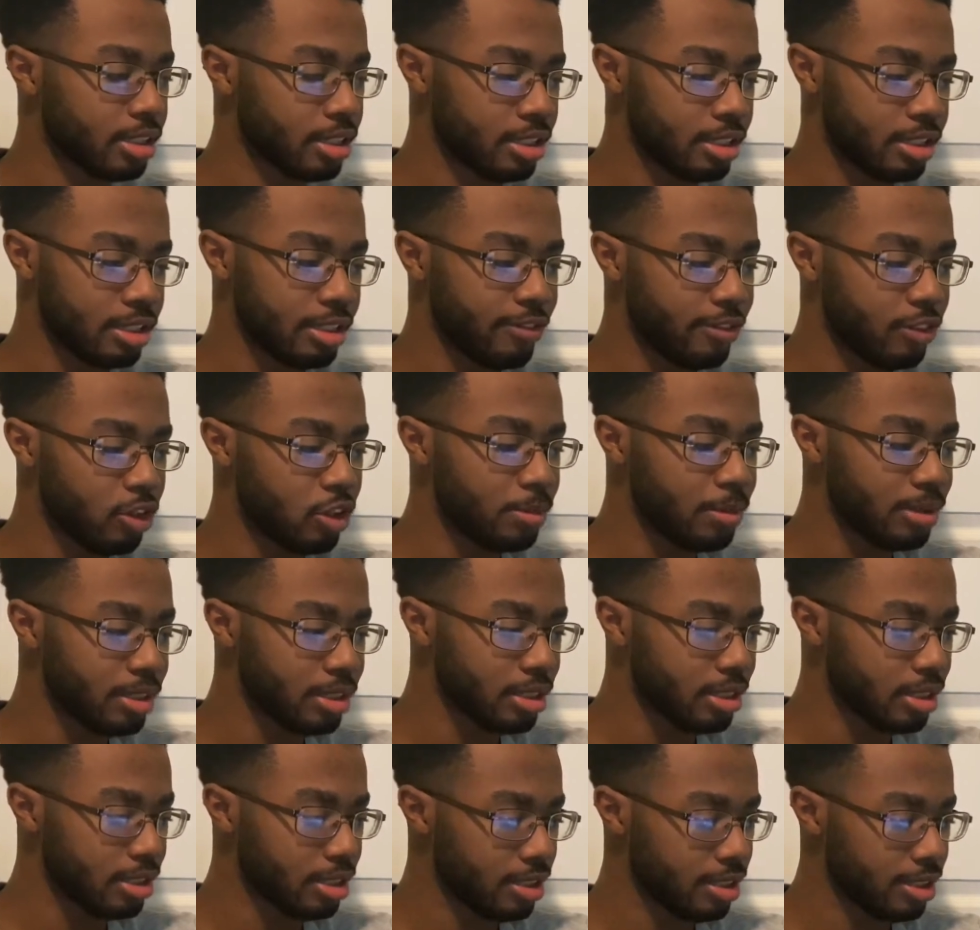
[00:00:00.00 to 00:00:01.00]
You feel me?
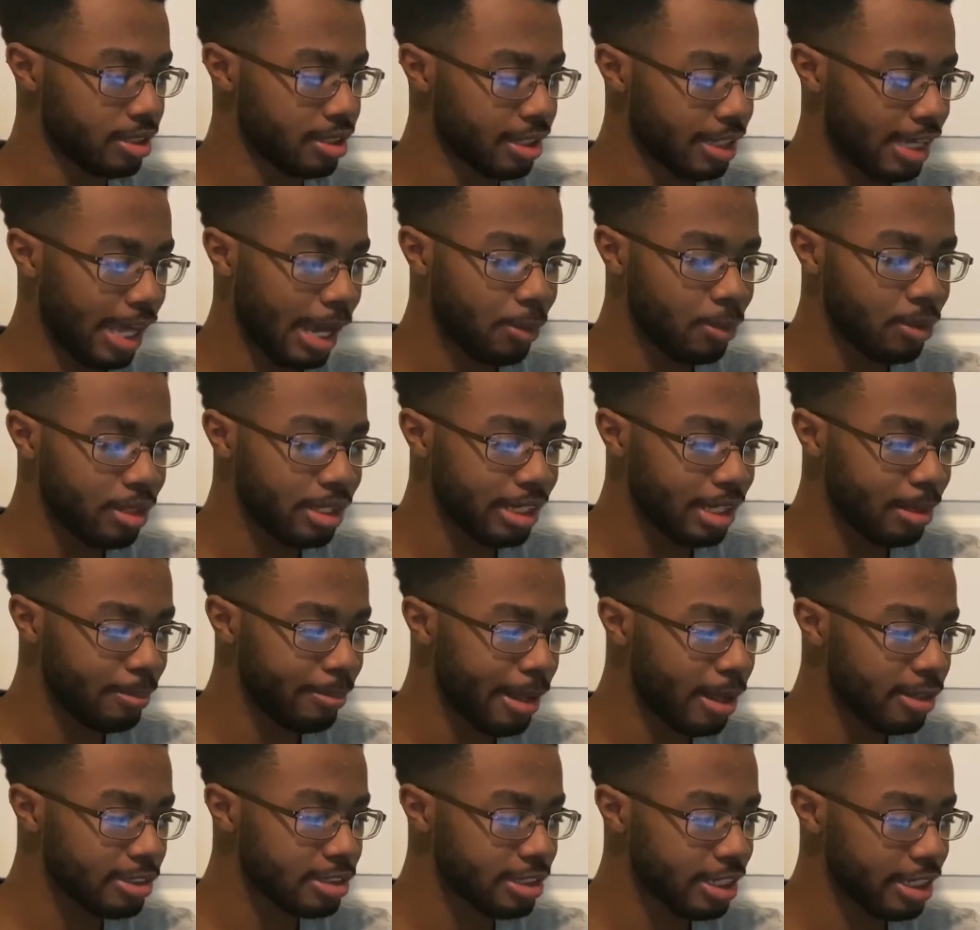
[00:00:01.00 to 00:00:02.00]
I want to get
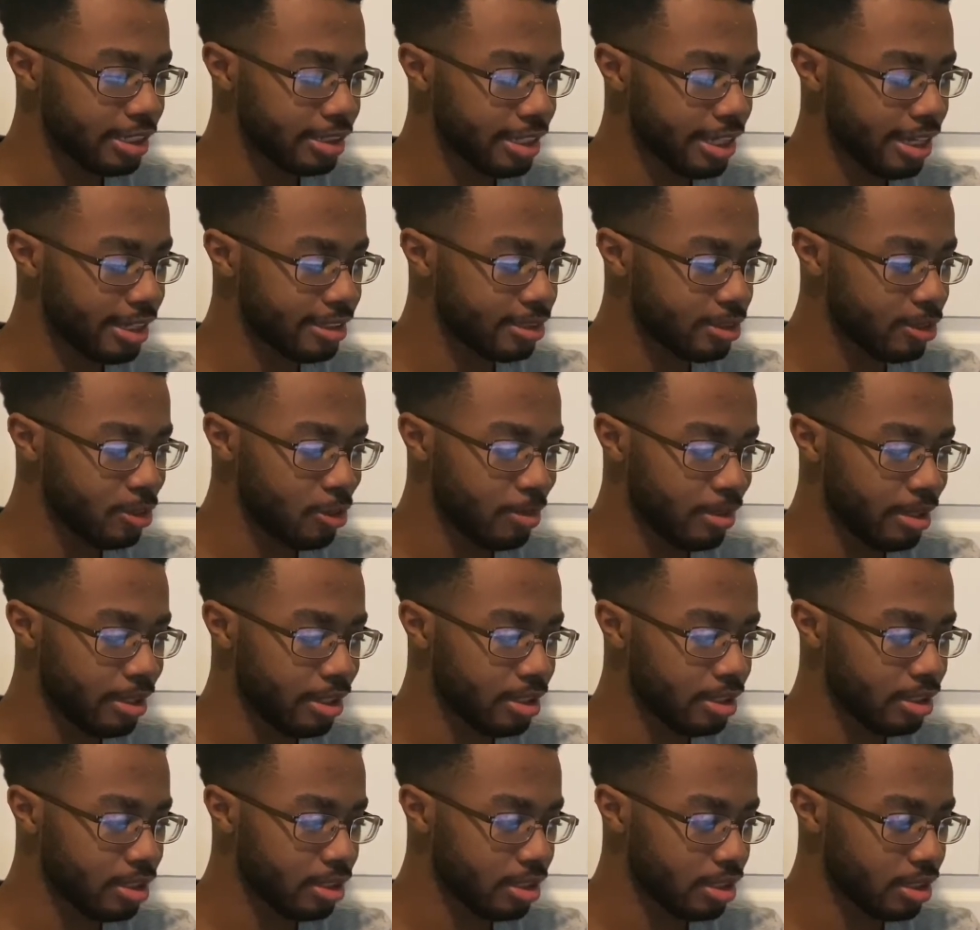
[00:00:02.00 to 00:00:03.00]
bounced like that too, man.
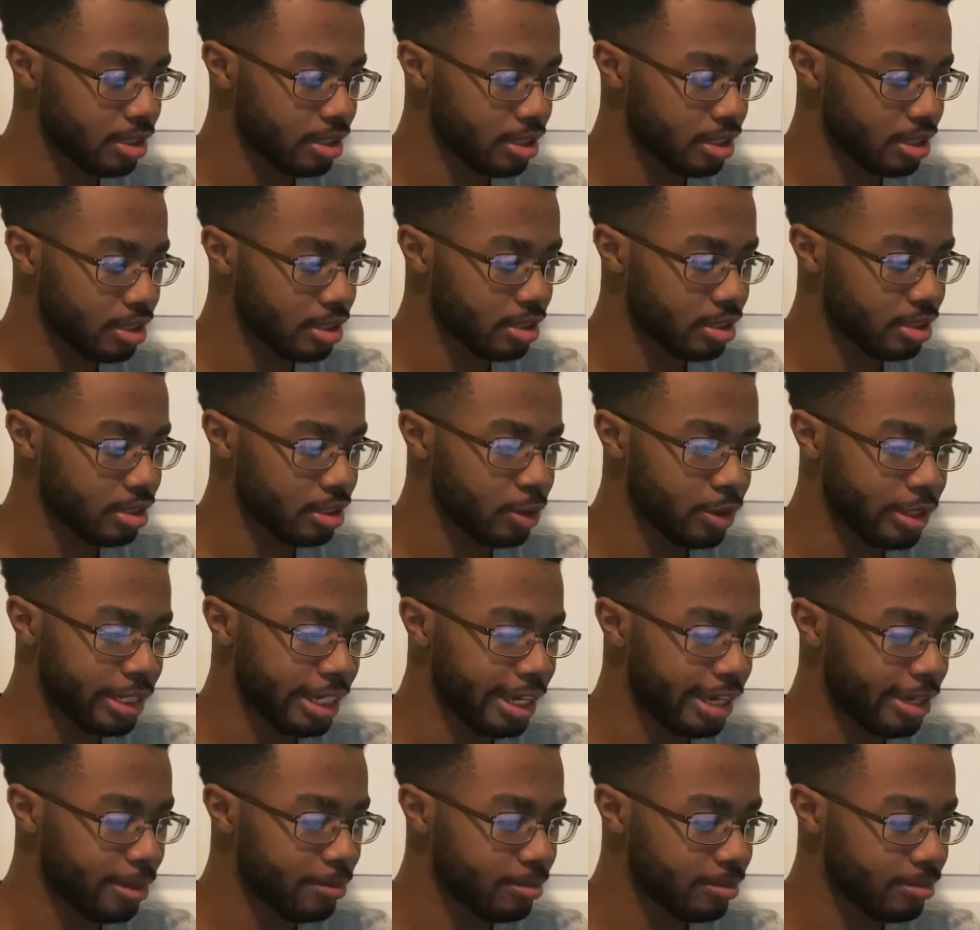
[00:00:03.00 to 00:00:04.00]
No
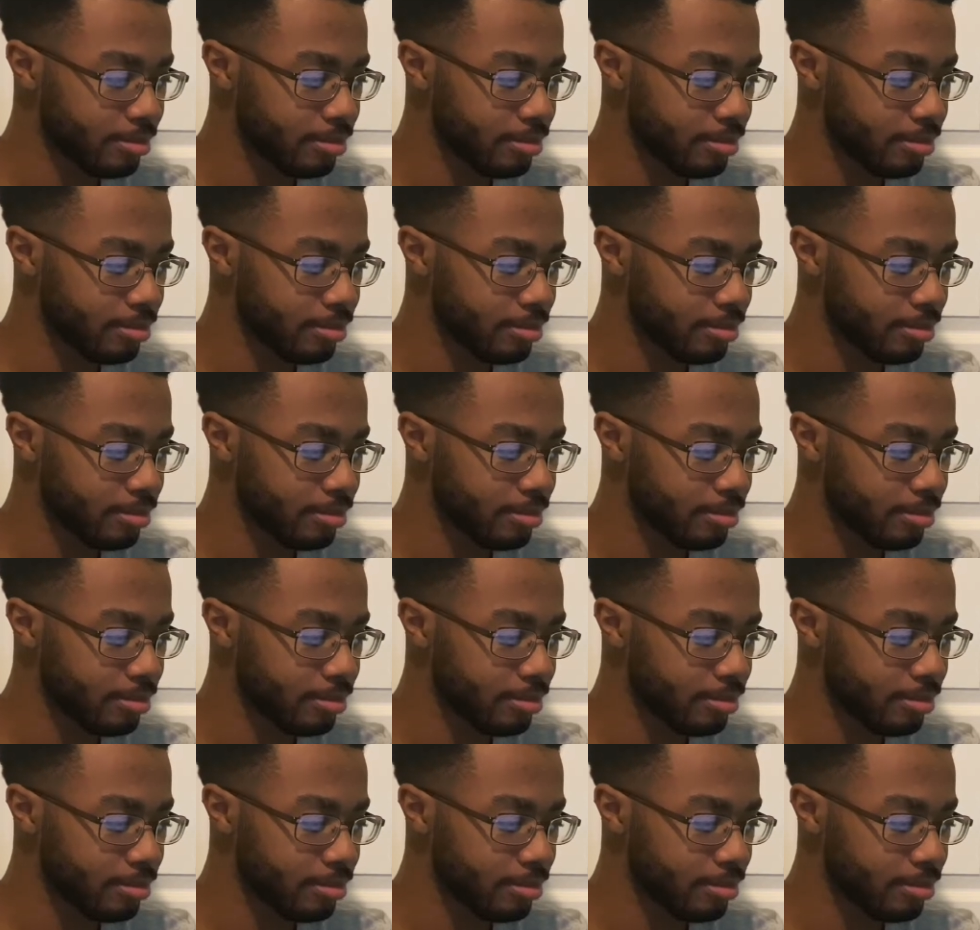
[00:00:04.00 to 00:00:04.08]
cap.